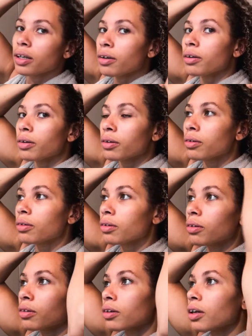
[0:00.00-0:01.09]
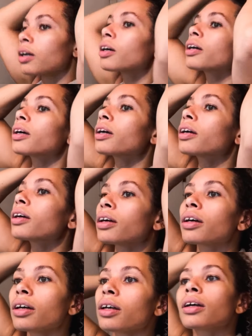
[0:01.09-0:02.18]
that that holds my hair together so much
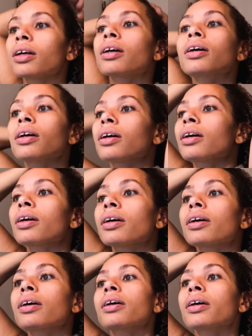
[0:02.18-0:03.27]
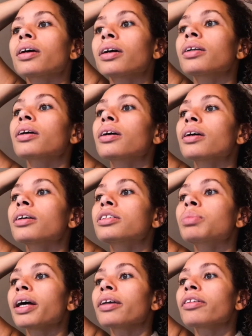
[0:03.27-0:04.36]
better than if I don't do the Dutch braid, if I
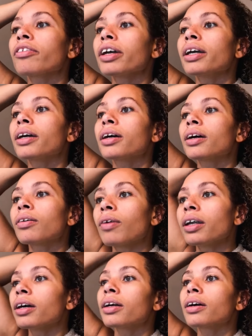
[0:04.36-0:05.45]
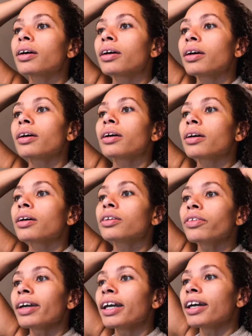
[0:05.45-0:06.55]
just try to do a
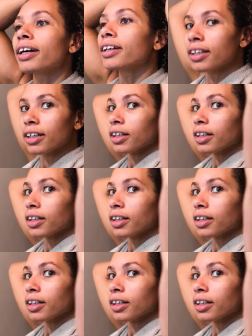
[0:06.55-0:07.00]
ponytail with